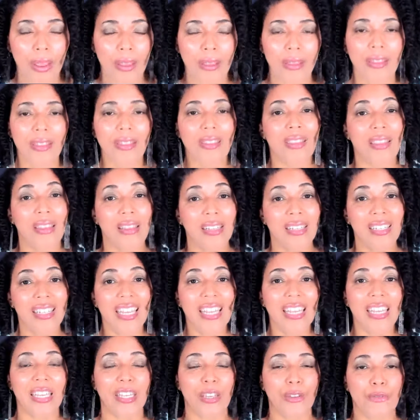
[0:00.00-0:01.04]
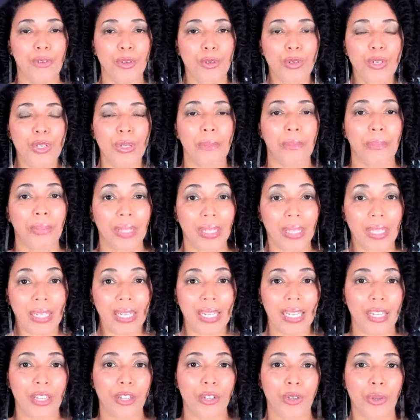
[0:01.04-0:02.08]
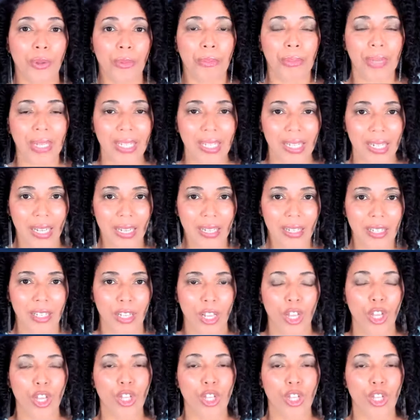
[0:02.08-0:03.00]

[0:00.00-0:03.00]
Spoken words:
the things that give you stability in your business.